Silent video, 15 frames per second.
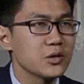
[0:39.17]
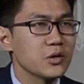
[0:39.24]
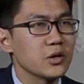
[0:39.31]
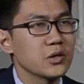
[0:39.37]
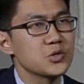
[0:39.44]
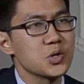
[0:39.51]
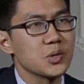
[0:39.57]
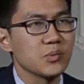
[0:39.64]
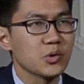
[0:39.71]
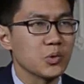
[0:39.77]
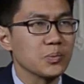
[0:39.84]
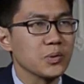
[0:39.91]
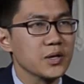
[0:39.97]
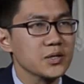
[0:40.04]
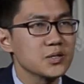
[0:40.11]
you're extremely
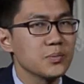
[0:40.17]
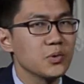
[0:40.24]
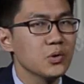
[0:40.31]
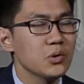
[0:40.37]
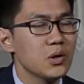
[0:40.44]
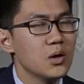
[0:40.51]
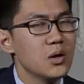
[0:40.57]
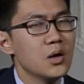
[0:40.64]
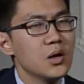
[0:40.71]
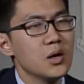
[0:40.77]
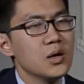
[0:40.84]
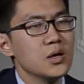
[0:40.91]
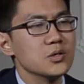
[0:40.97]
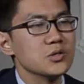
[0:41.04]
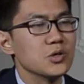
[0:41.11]
replaceable.
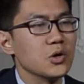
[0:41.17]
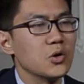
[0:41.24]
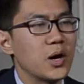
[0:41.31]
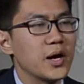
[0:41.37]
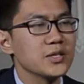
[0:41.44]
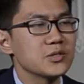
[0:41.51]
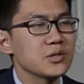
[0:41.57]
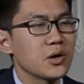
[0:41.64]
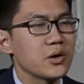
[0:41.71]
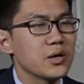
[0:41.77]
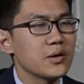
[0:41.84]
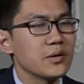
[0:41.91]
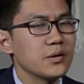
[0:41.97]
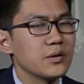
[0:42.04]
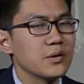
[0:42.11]
So I
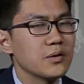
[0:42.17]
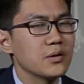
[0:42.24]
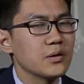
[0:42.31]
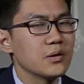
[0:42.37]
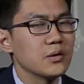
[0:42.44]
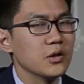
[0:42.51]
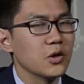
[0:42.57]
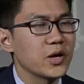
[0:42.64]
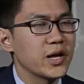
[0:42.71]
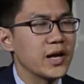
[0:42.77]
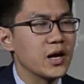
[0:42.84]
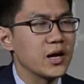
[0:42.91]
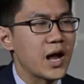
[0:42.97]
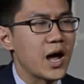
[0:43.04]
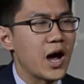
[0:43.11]
started looking
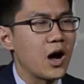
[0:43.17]
at